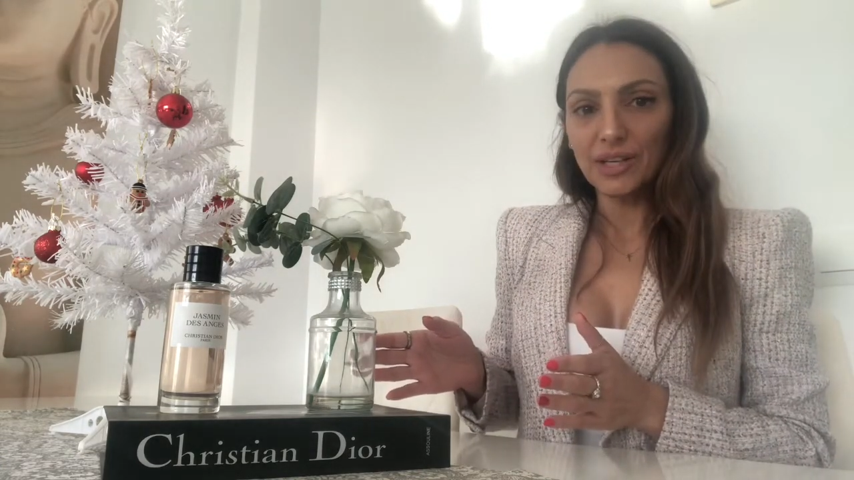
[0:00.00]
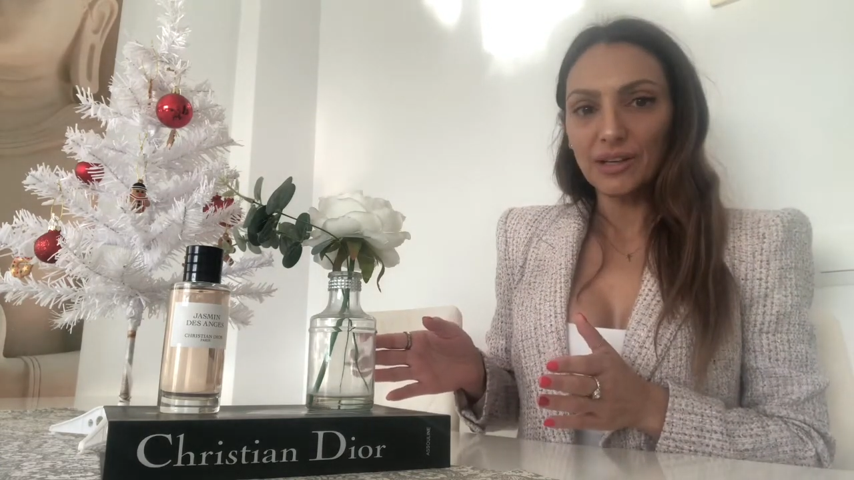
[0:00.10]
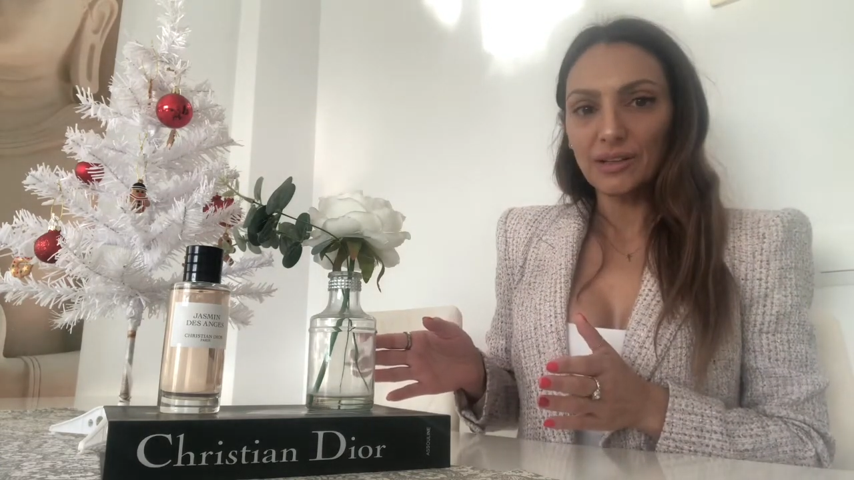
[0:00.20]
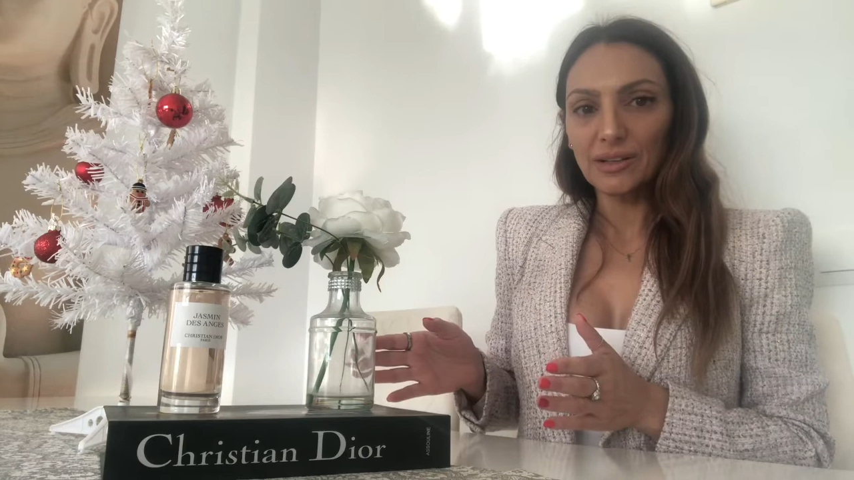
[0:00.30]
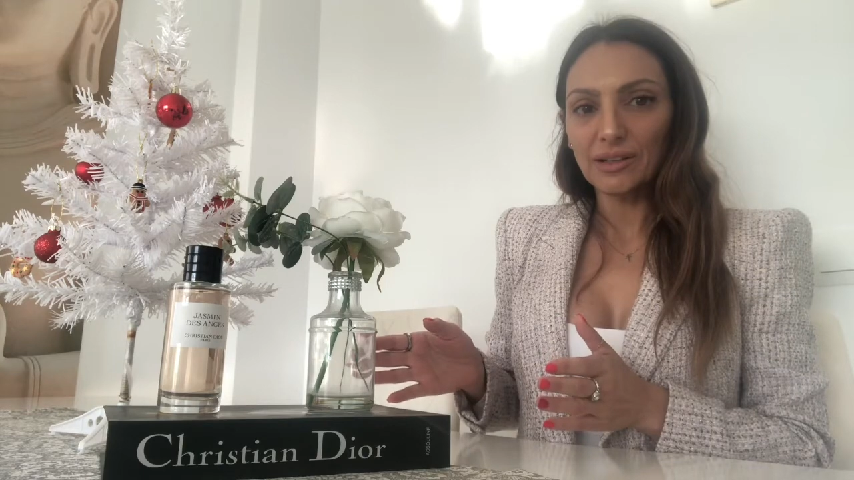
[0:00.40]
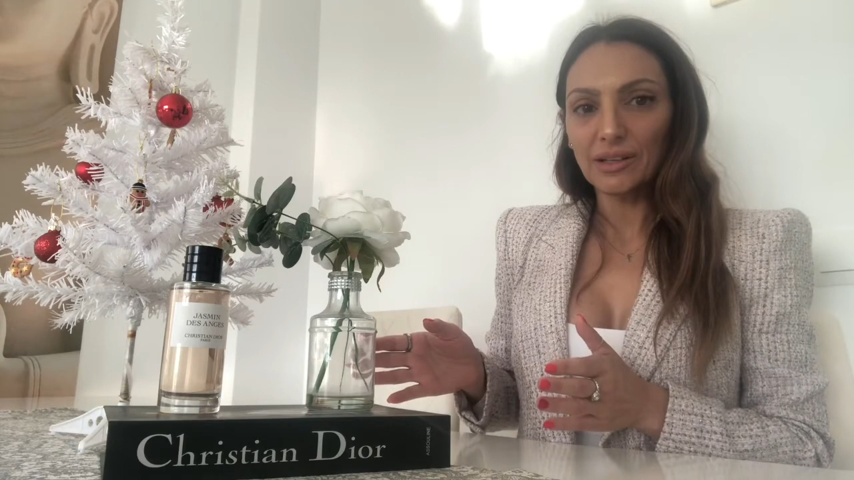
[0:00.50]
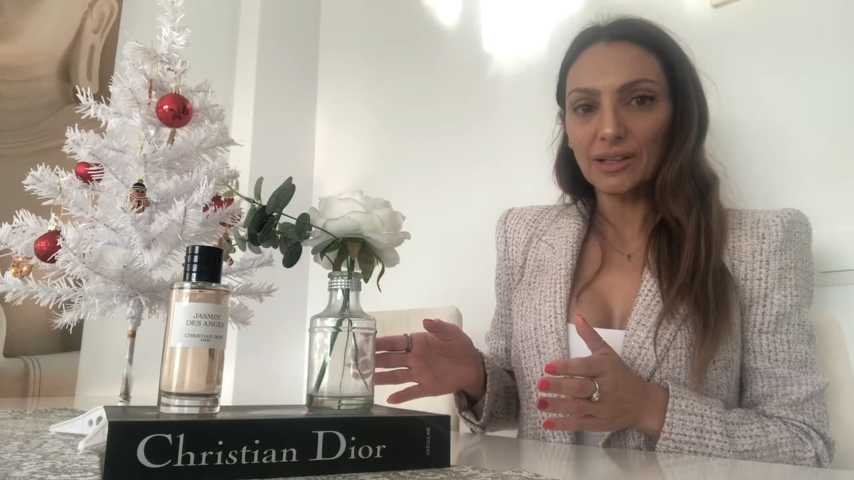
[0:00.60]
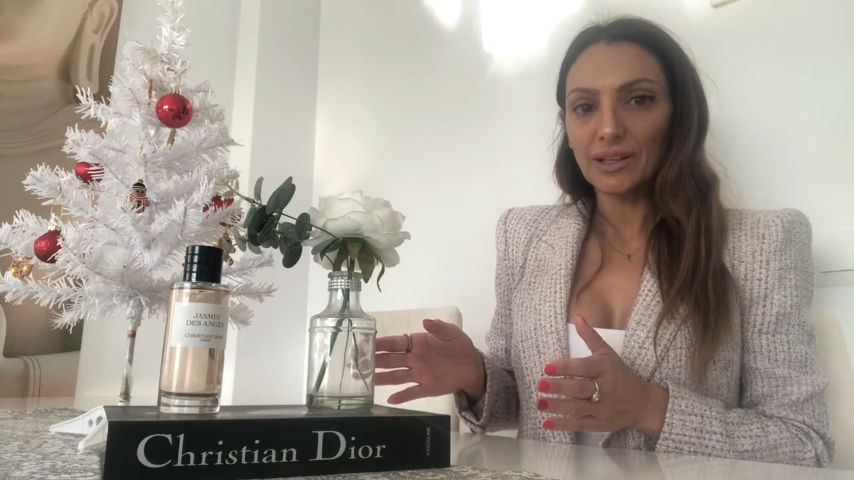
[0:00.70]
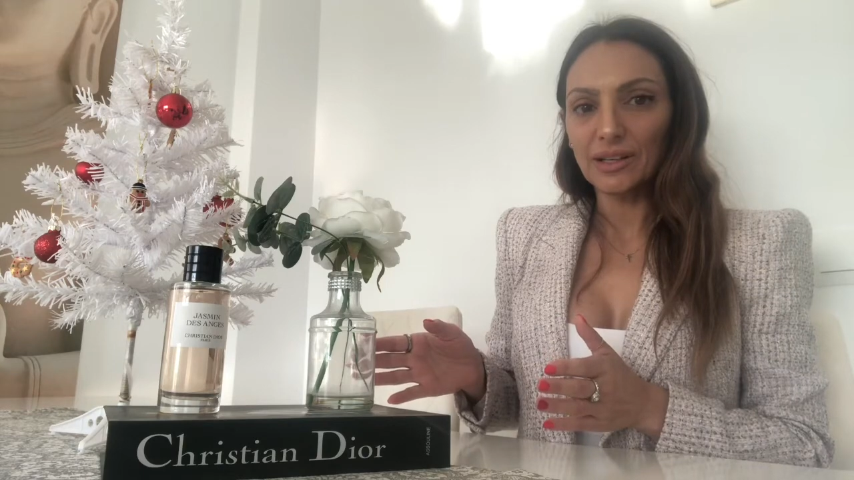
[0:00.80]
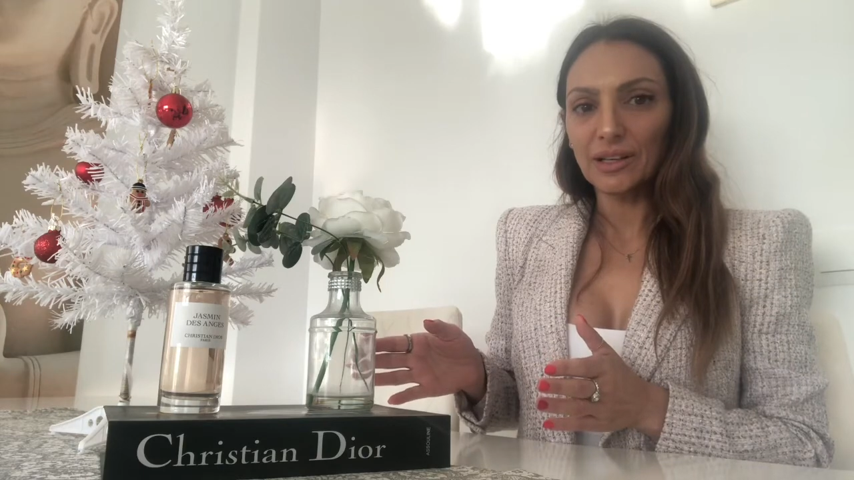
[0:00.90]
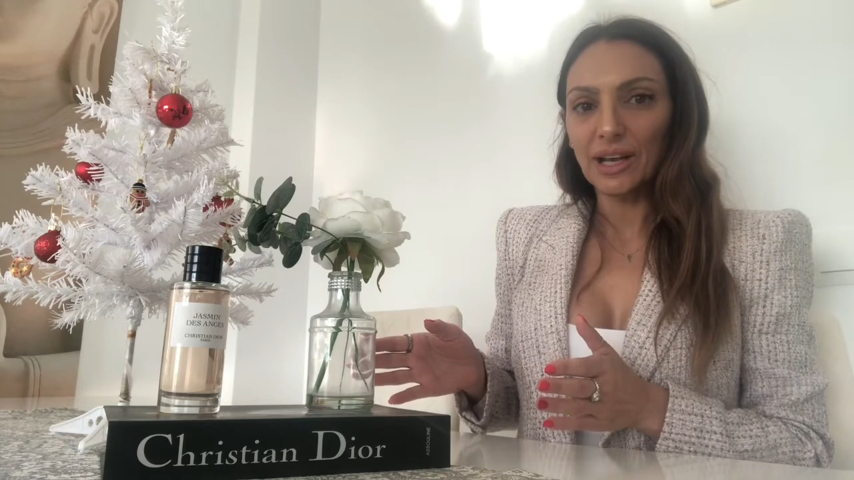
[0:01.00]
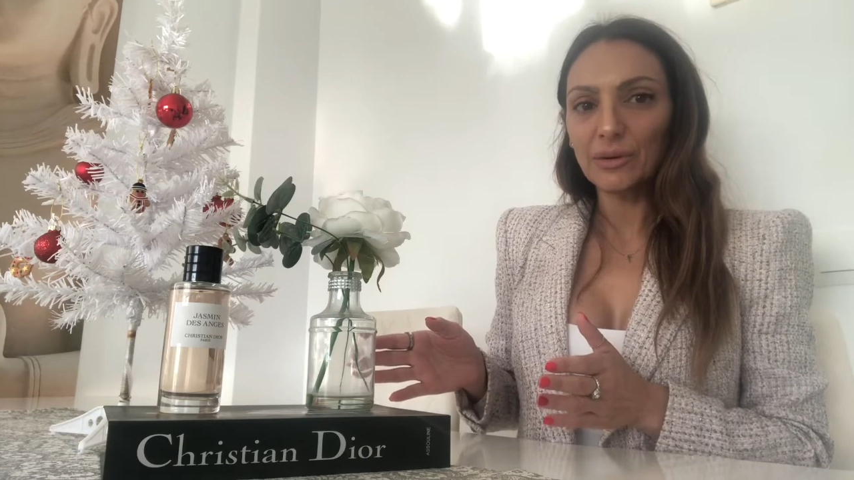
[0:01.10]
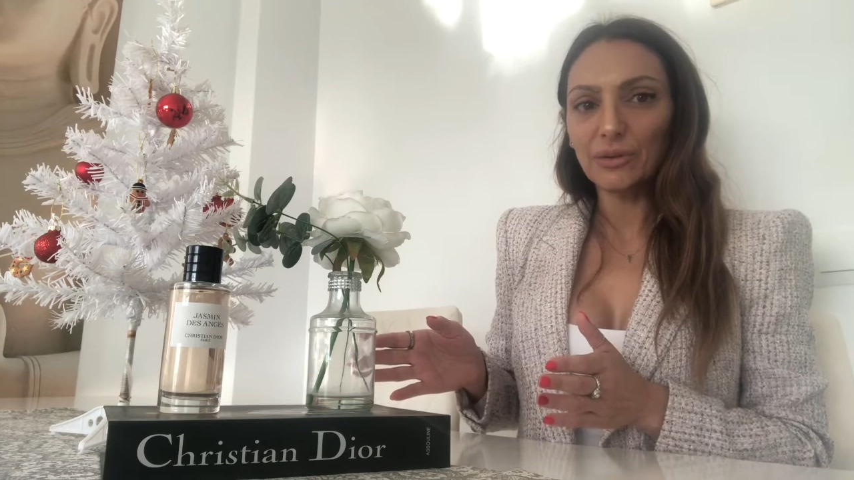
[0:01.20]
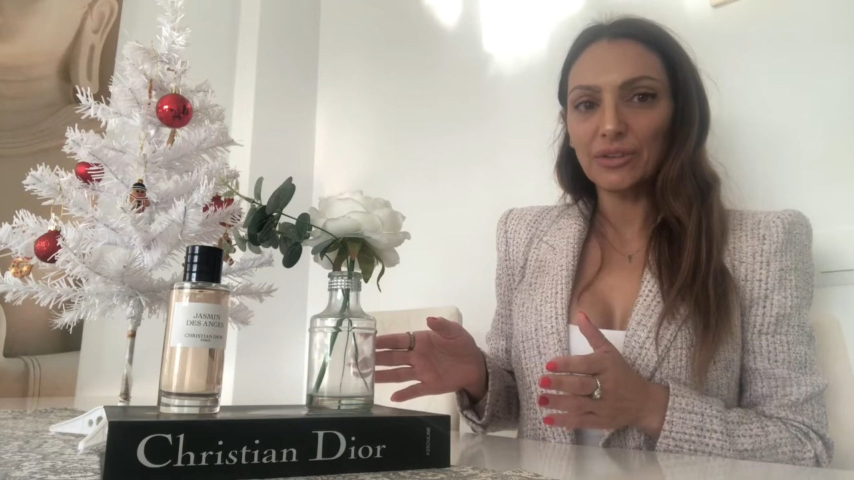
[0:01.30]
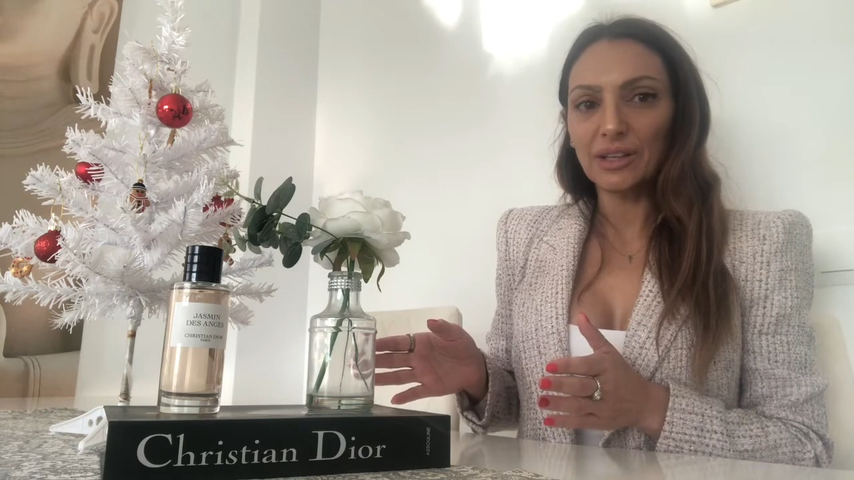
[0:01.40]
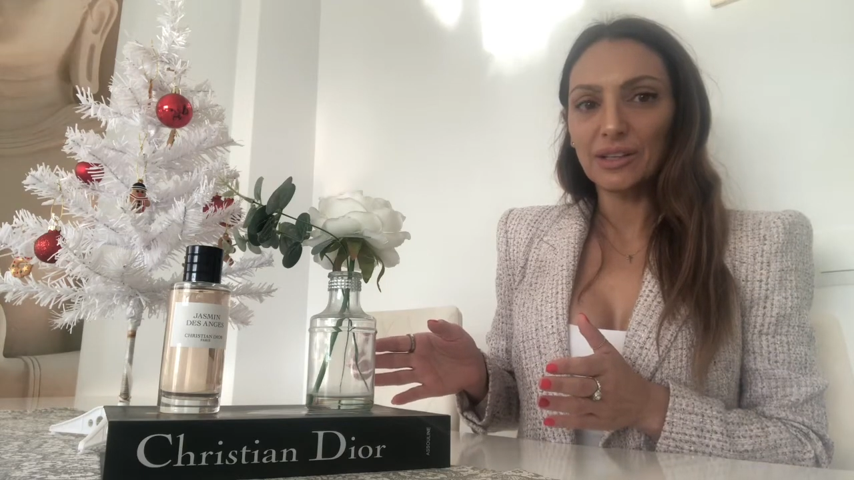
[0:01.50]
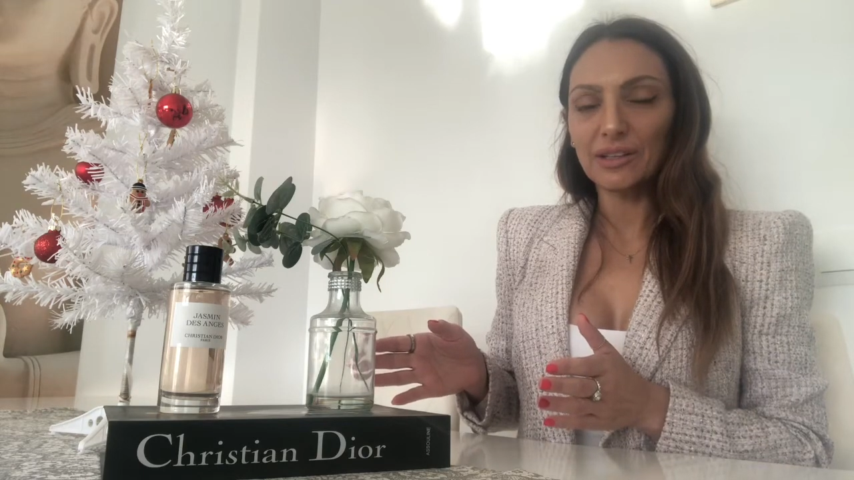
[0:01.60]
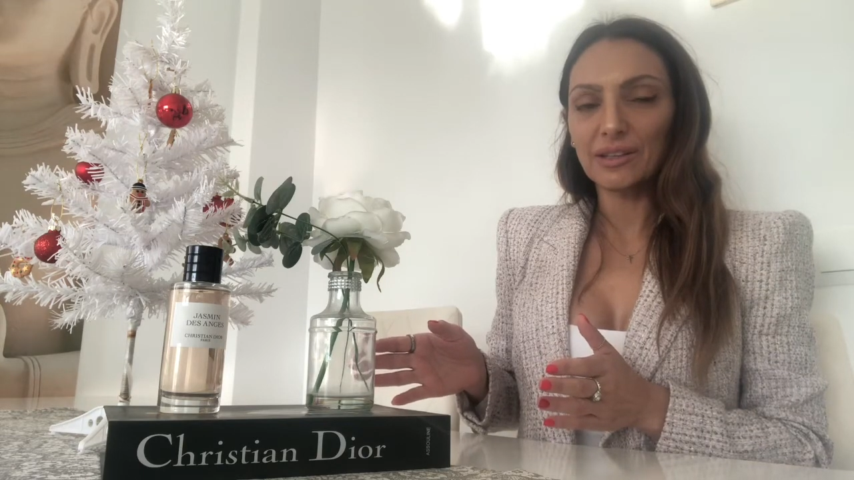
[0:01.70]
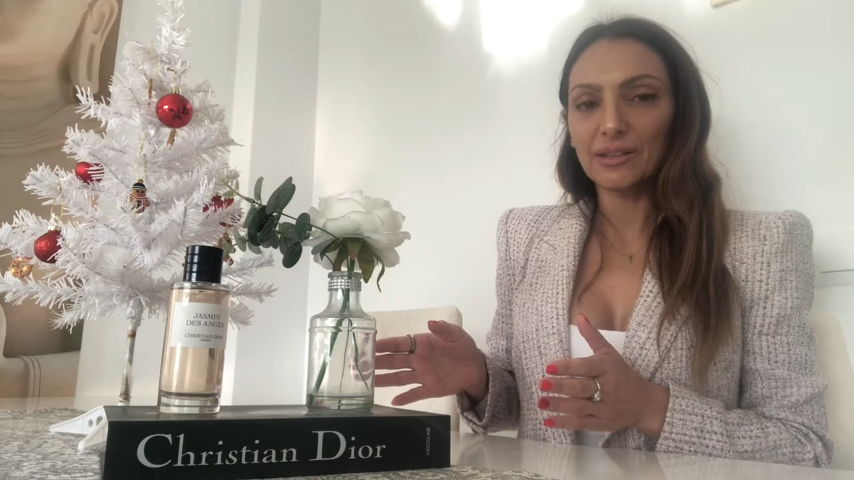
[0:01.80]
here, I don't think